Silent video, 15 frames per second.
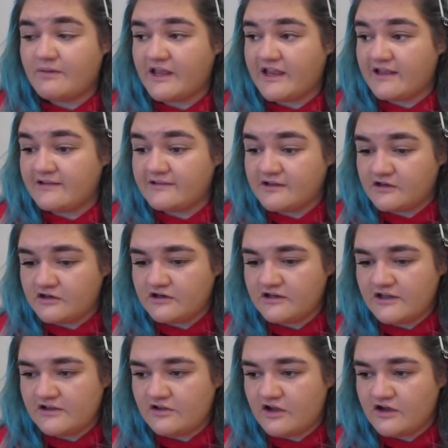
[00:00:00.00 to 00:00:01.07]
Like, it
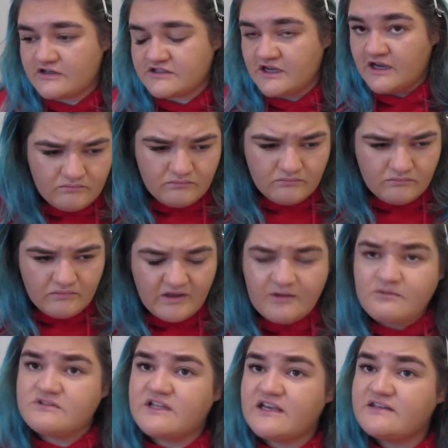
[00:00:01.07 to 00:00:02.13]
literally looked, it
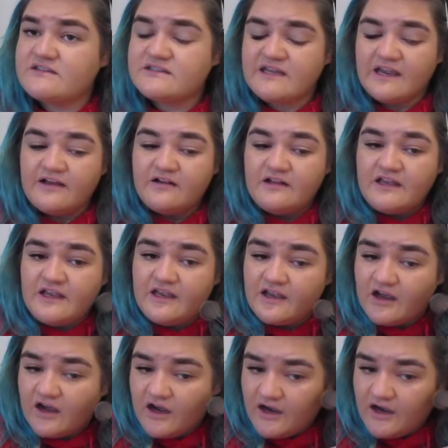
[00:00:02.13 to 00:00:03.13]
was like scaly,